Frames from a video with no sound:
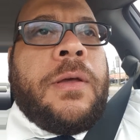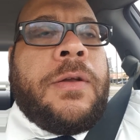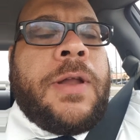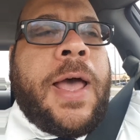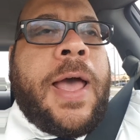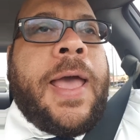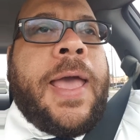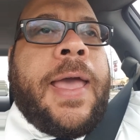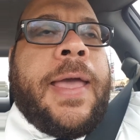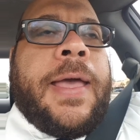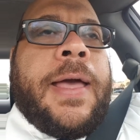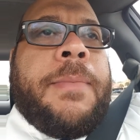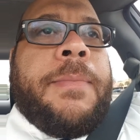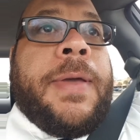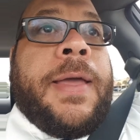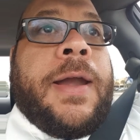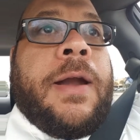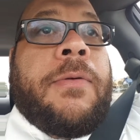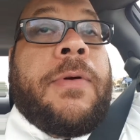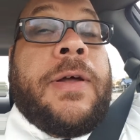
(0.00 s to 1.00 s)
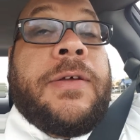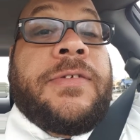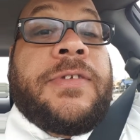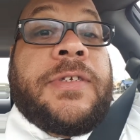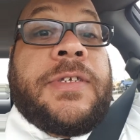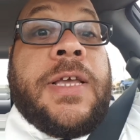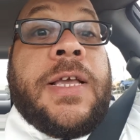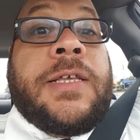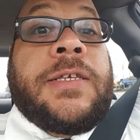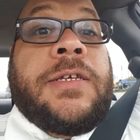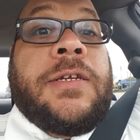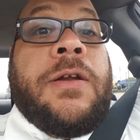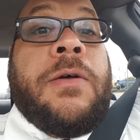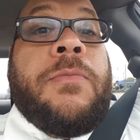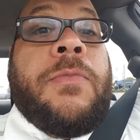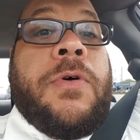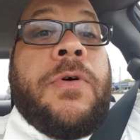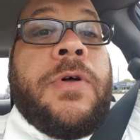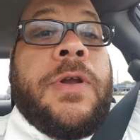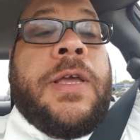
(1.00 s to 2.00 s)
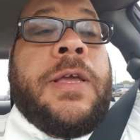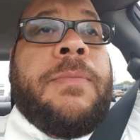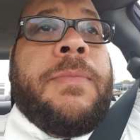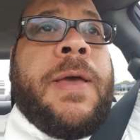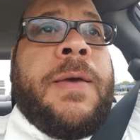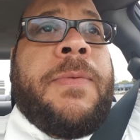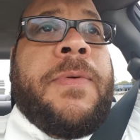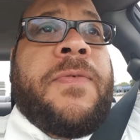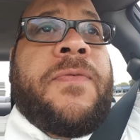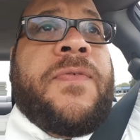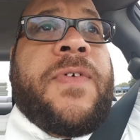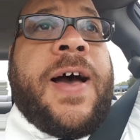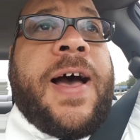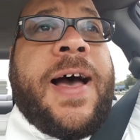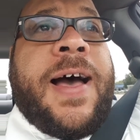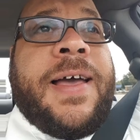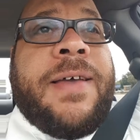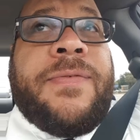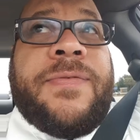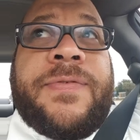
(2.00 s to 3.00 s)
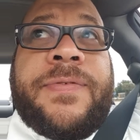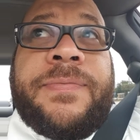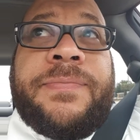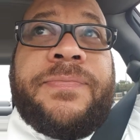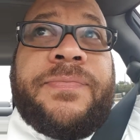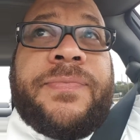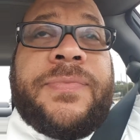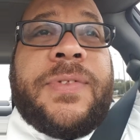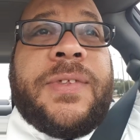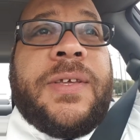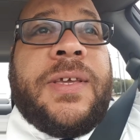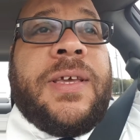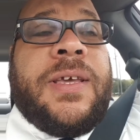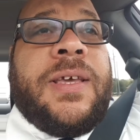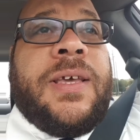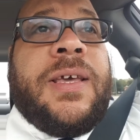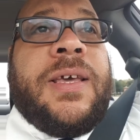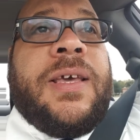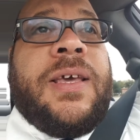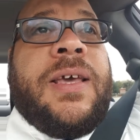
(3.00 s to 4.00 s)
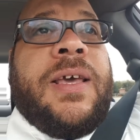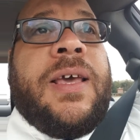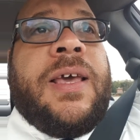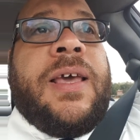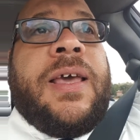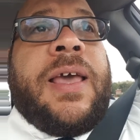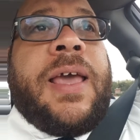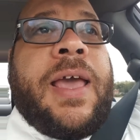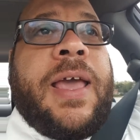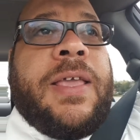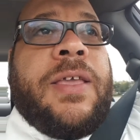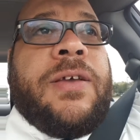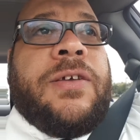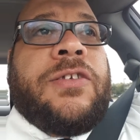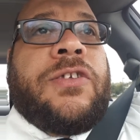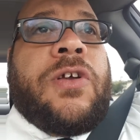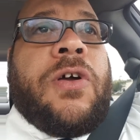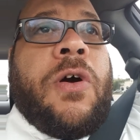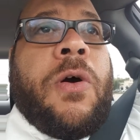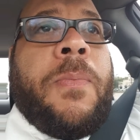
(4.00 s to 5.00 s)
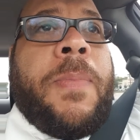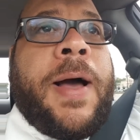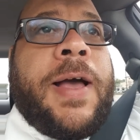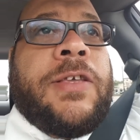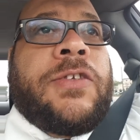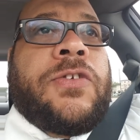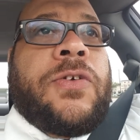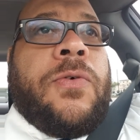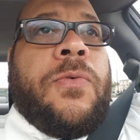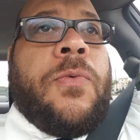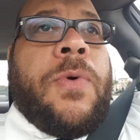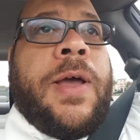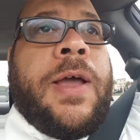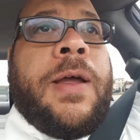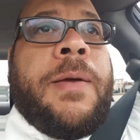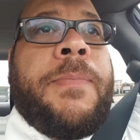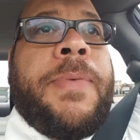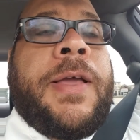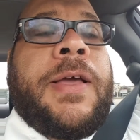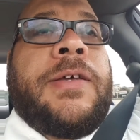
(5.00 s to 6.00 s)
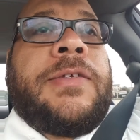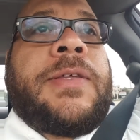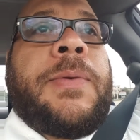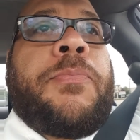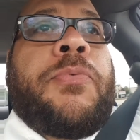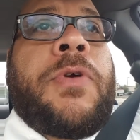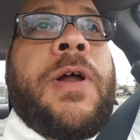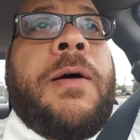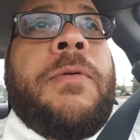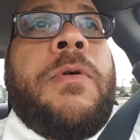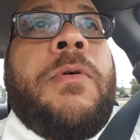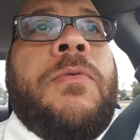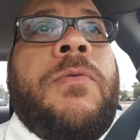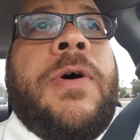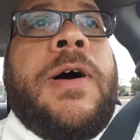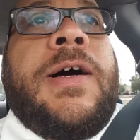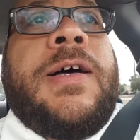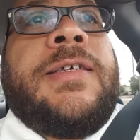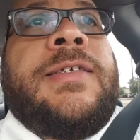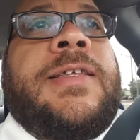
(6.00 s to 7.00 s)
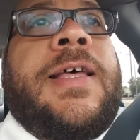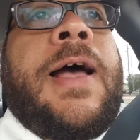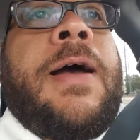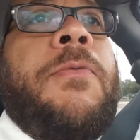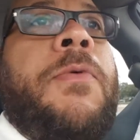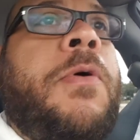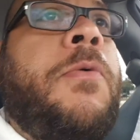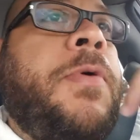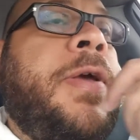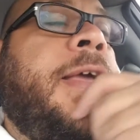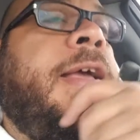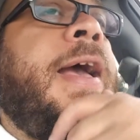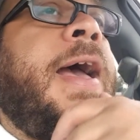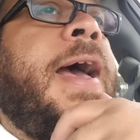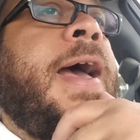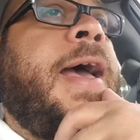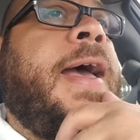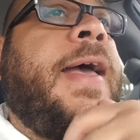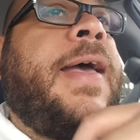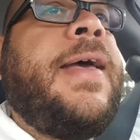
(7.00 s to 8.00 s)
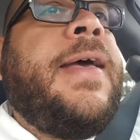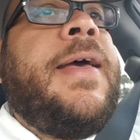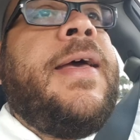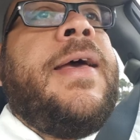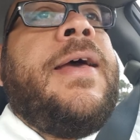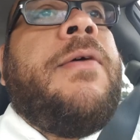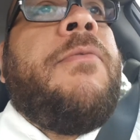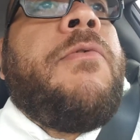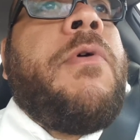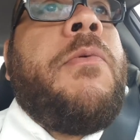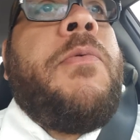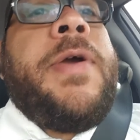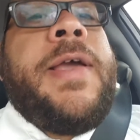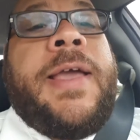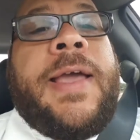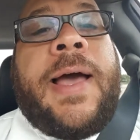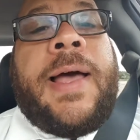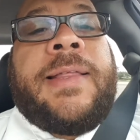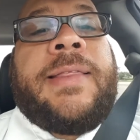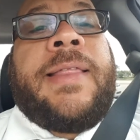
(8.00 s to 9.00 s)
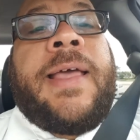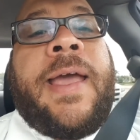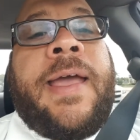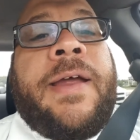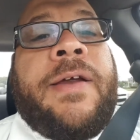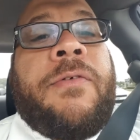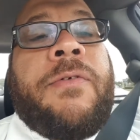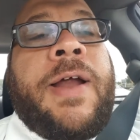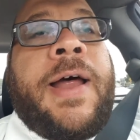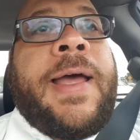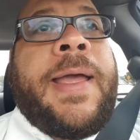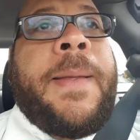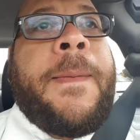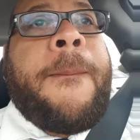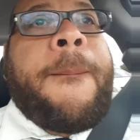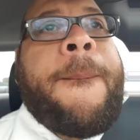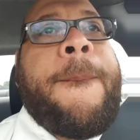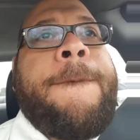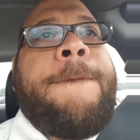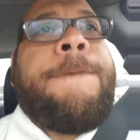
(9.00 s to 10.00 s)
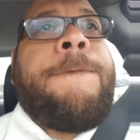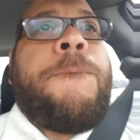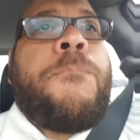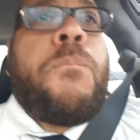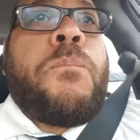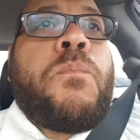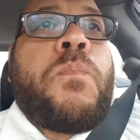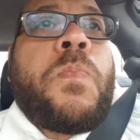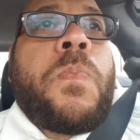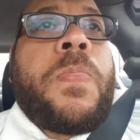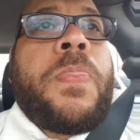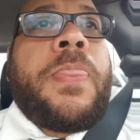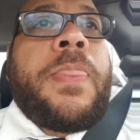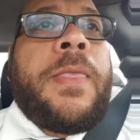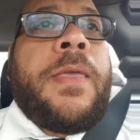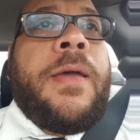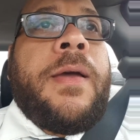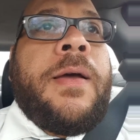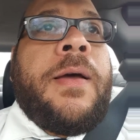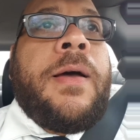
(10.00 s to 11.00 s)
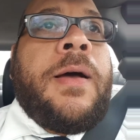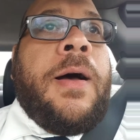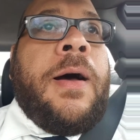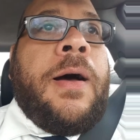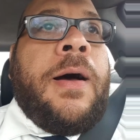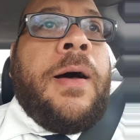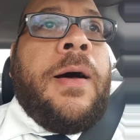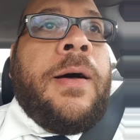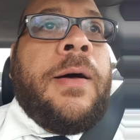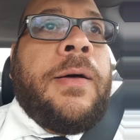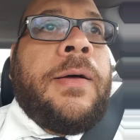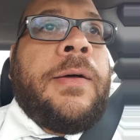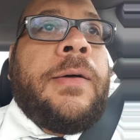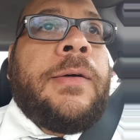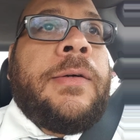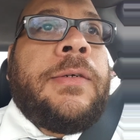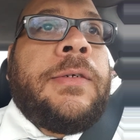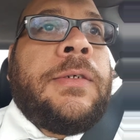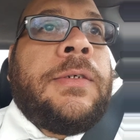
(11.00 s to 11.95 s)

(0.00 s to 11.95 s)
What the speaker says: not 8. Around 6 in the morning, maybe 5, and just go by somewhere. Because the problem was that when we got there, right, all